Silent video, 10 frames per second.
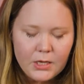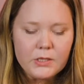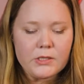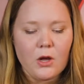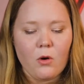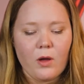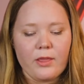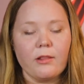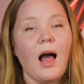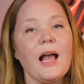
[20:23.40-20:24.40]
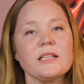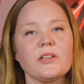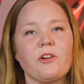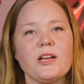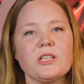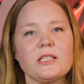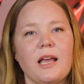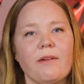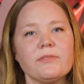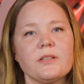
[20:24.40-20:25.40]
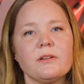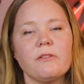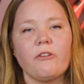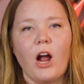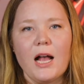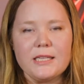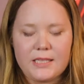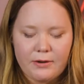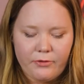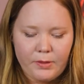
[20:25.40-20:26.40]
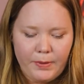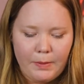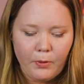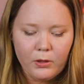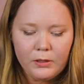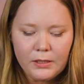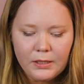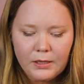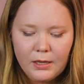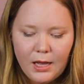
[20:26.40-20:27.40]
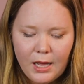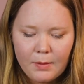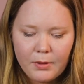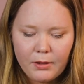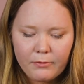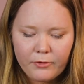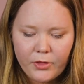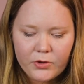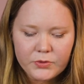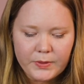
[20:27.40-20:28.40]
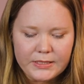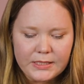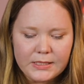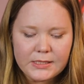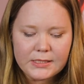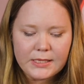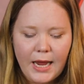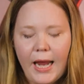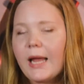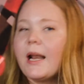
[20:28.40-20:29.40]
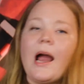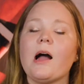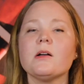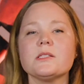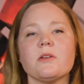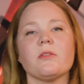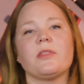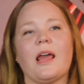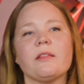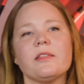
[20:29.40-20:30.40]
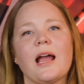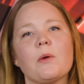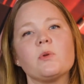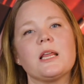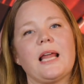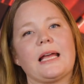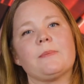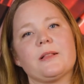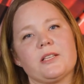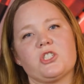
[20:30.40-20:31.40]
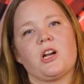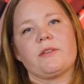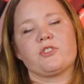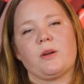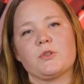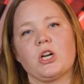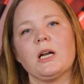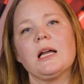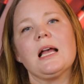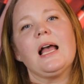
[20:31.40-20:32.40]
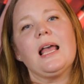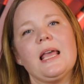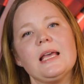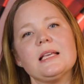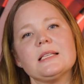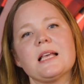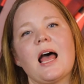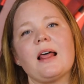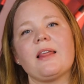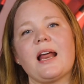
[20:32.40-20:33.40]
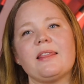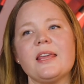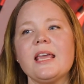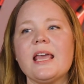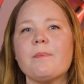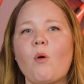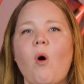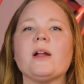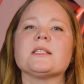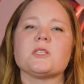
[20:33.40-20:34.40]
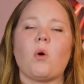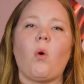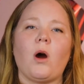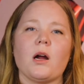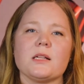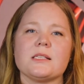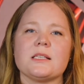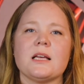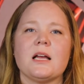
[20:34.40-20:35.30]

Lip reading: So the law is a gracious gift for us and for the people, for those reasons. And the other thing I really like about this chunk of scripture is that I think it points towards